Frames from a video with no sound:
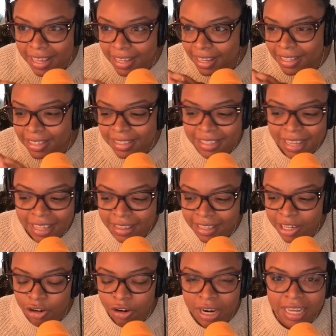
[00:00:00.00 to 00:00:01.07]

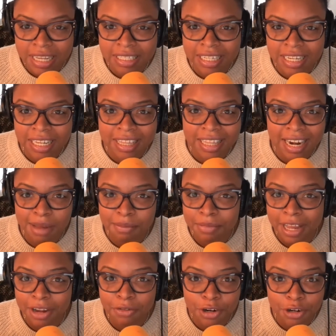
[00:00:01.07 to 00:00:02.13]
insanely crazy that I'm
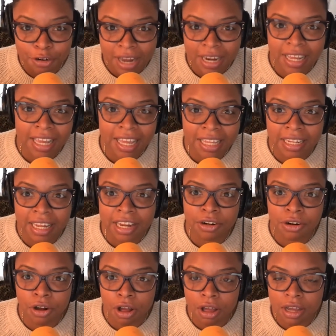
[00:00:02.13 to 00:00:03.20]
like regretting it
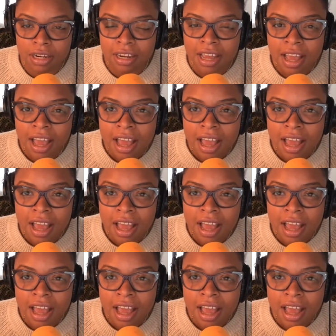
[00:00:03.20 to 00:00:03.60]
later on.